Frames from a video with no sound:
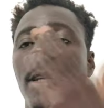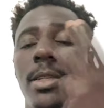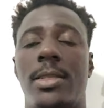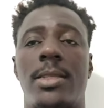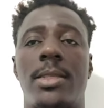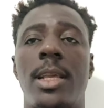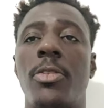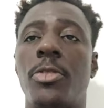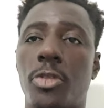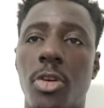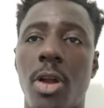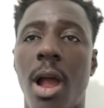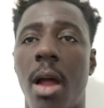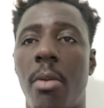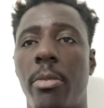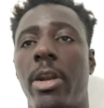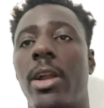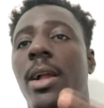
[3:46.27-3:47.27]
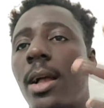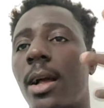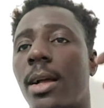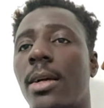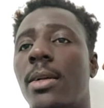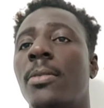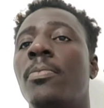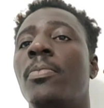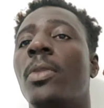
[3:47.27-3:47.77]
the Central American,
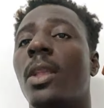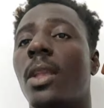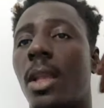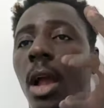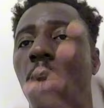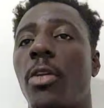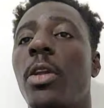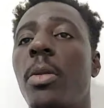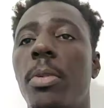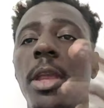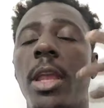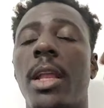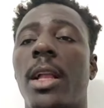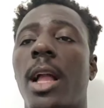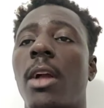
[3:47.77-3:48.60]
Caribbean